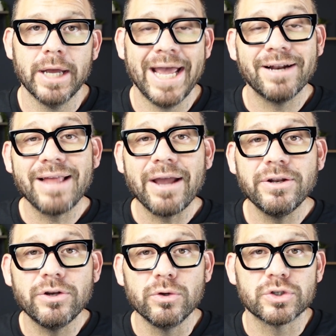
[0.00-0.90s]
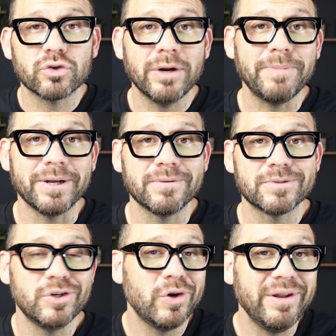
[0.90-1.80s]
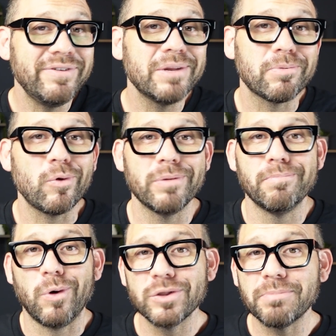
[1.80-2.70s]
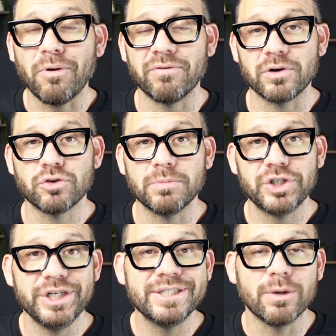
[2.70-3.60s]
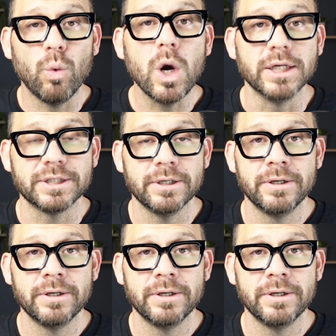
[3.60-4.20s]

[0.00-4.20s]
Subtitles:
and allow you to do scripting so you could even deploy multiple virtual machines at once.